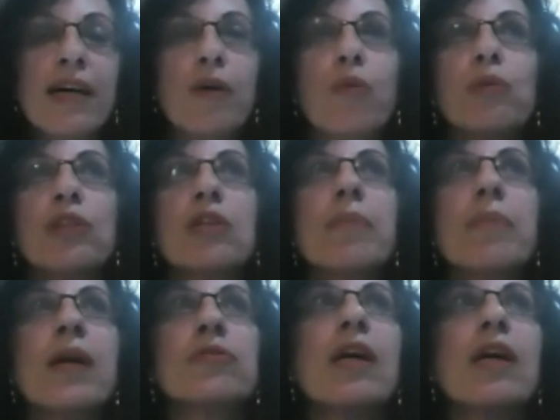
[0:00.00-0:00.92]
we talk
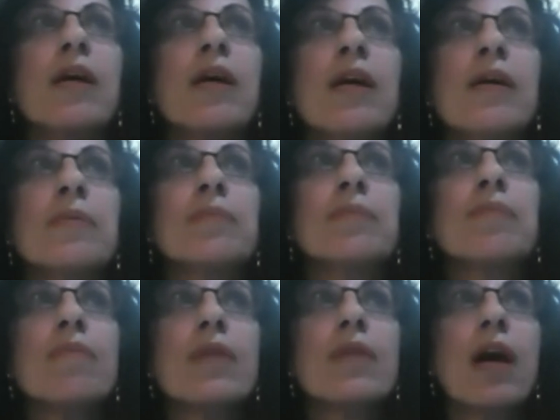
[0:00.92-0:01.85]
about
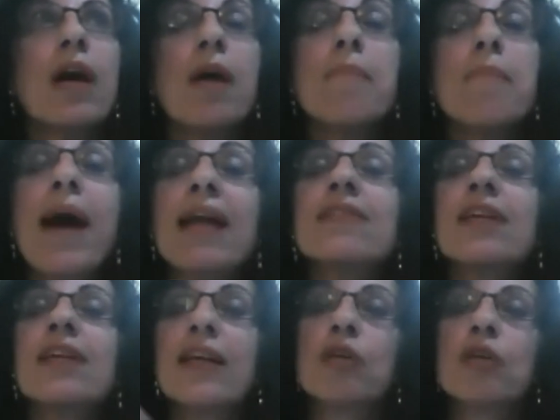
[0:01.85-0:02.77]
a
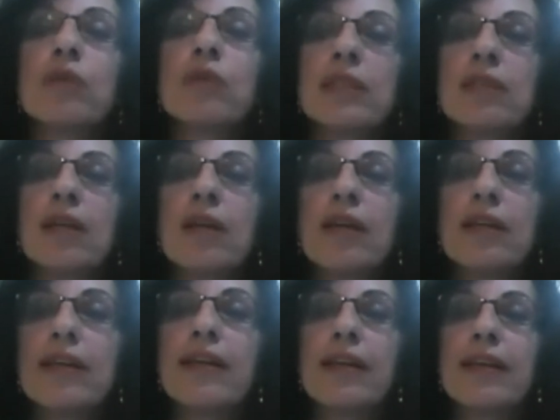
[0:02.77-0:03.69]

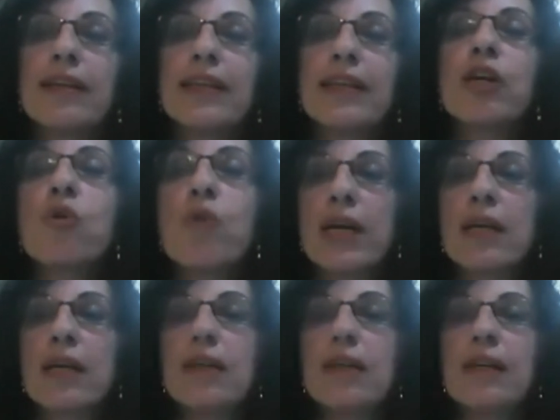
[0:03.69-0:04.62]

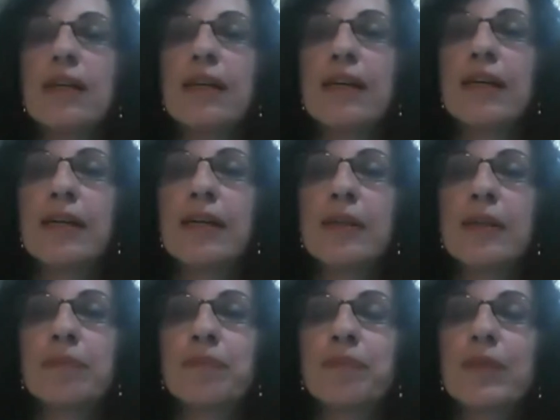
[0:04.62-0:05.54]
multilingual
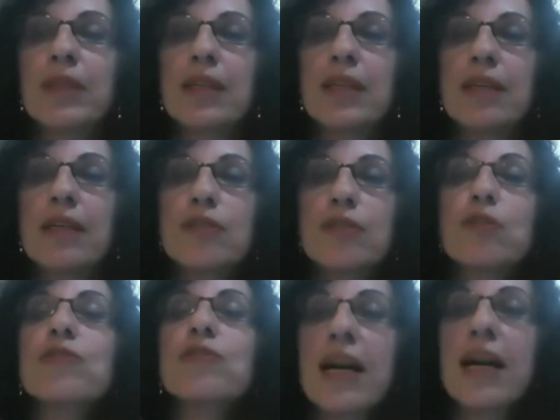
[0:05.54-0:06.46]

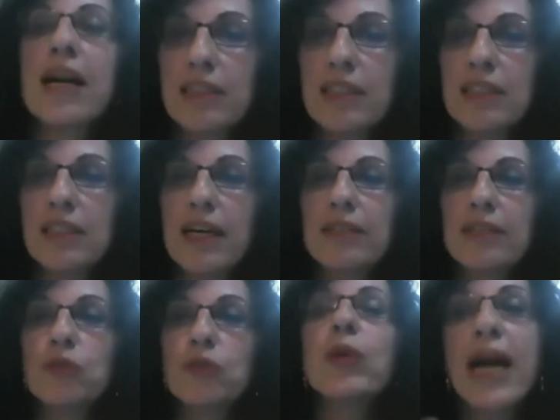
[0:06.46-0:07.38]
society
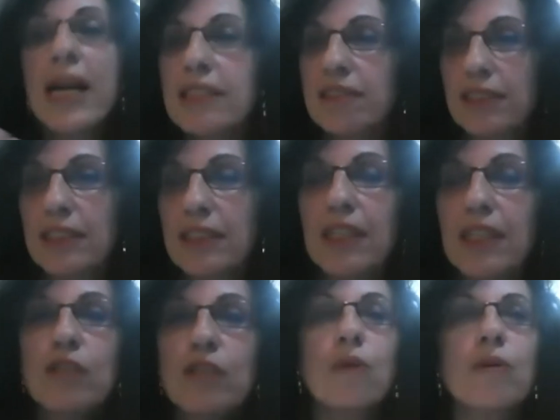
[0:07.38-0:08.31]
and reality.
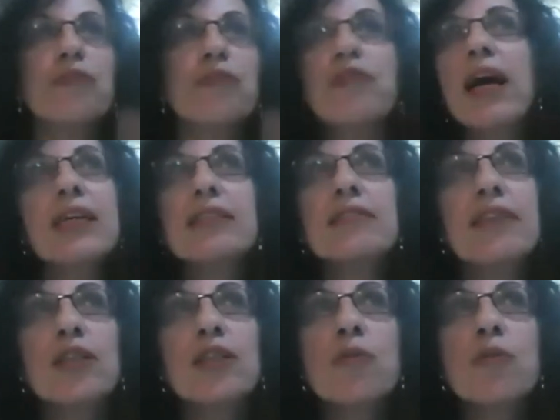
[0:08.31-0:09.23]
So if I can
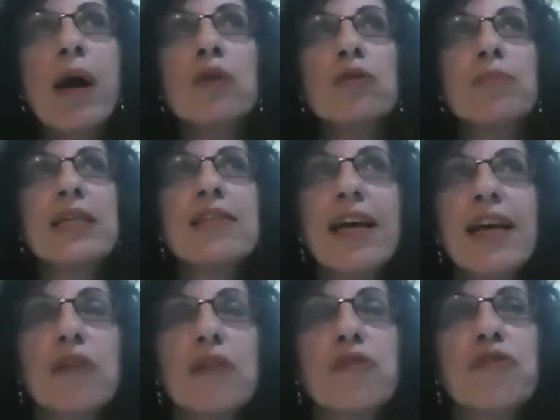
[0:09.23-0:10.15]
tell you about
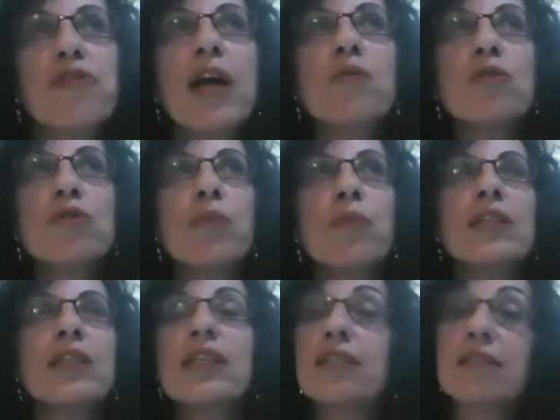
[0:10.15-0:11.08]
myself, I was born
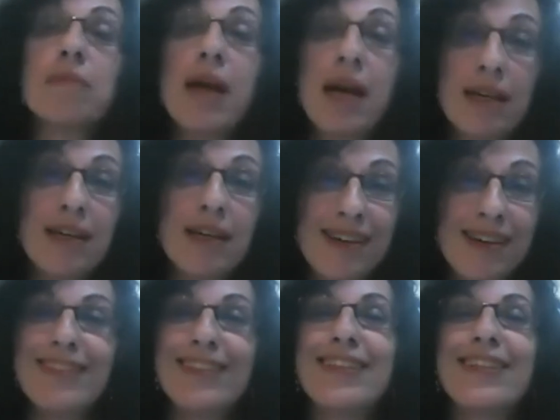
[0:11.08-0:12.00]
in
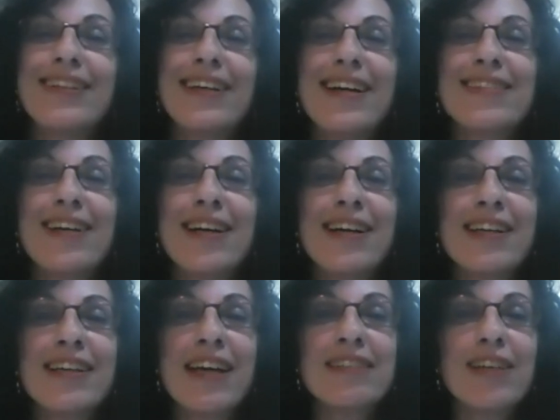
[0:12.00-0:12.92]
Casablanca, as
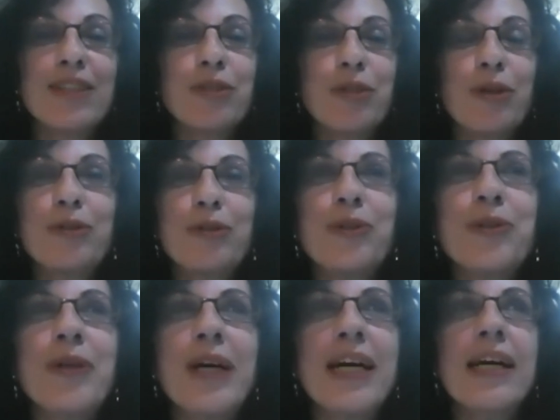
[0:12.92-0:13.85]
I told
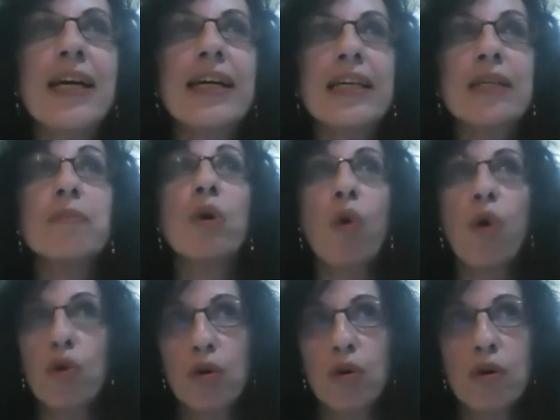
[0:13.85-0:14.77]
you, in
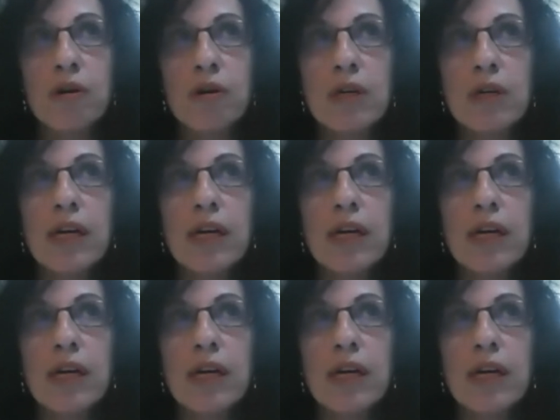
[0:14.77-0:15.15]
Morocco,